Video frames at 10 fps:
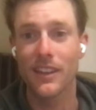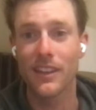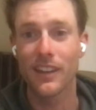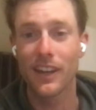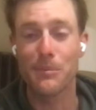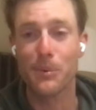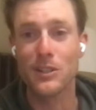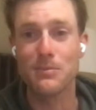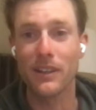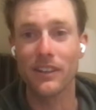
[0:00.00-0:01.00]
a
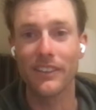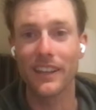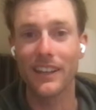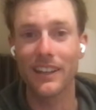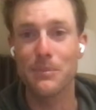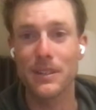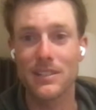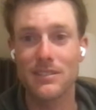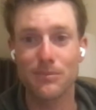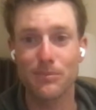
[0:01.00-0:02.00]
bronze medal at
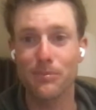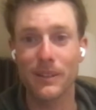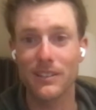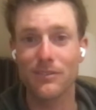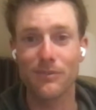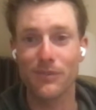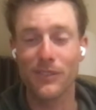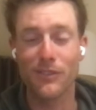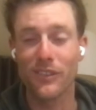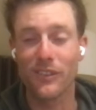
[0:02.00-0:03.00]
Olympics. But
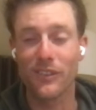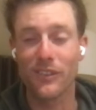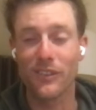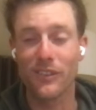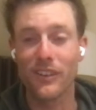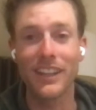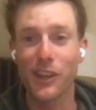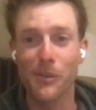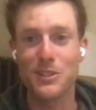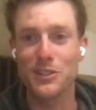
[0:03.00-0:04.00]
really, he
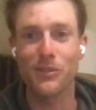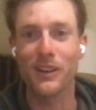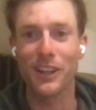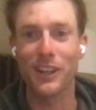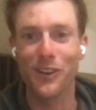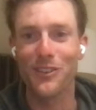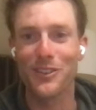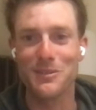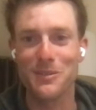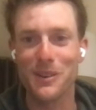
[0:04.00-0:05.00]
almost should have won gold as well,
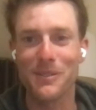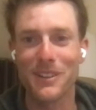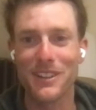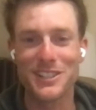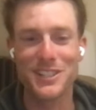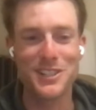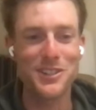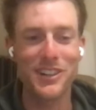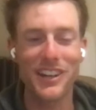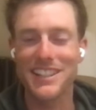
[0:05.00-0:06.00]
because the two guys that beat
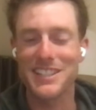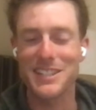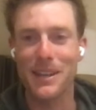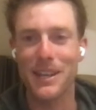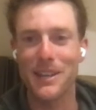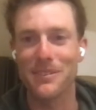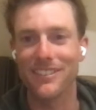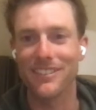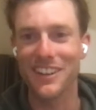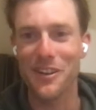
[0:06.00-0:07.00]
him are known as the
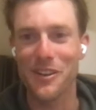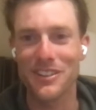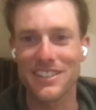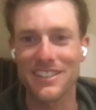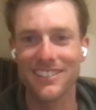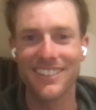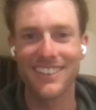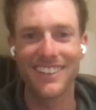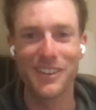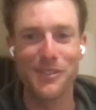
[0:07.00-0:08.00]
two
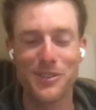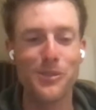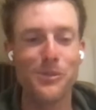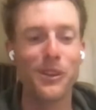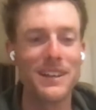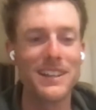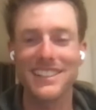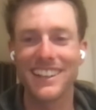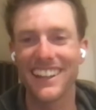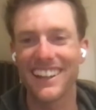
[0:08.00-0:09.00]
world's best in
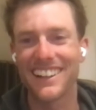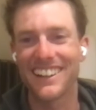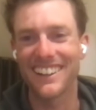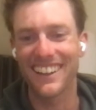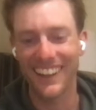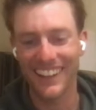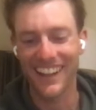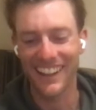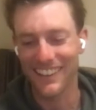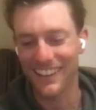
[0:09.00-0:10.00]

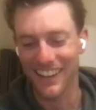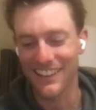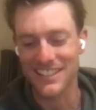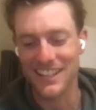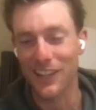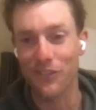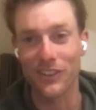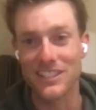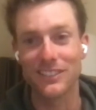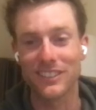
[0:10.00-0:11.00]
the sailing field
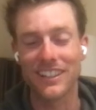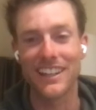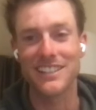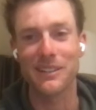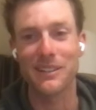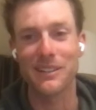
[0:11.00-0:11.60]
still today. So